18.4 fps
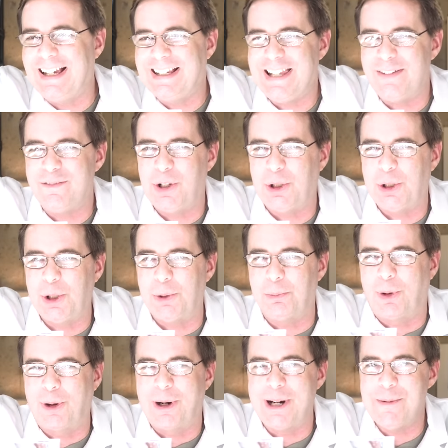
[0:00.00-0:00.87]
give it a little
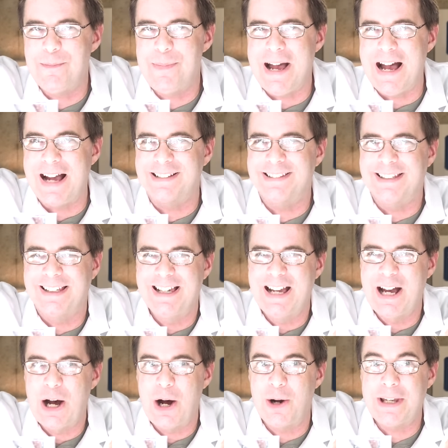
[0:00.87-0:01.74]
more impact.
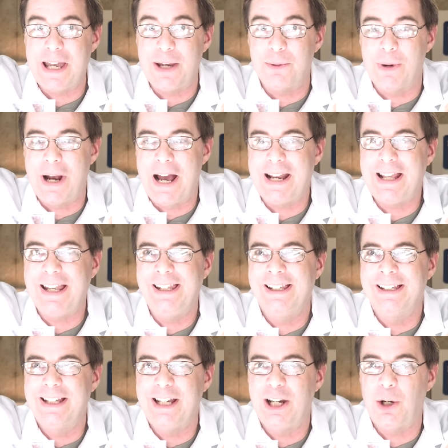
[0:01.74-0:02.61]
Okay,
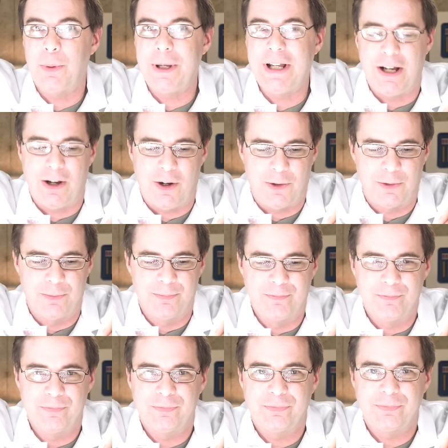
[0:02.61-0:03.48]
ready? Here we go.
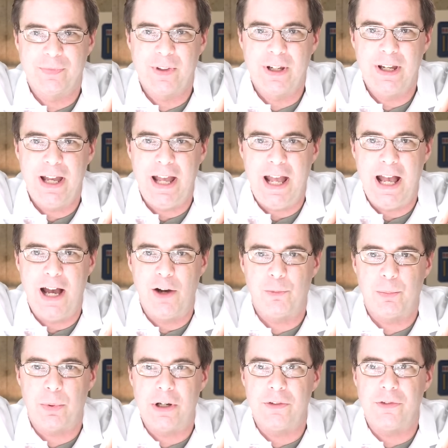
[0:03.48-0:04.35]

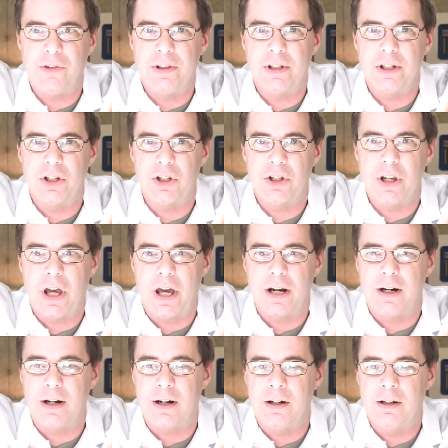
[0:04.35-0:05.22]
Half pressing the
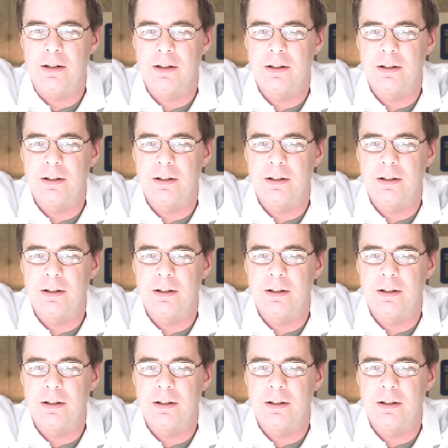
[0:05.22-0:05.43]
shutter.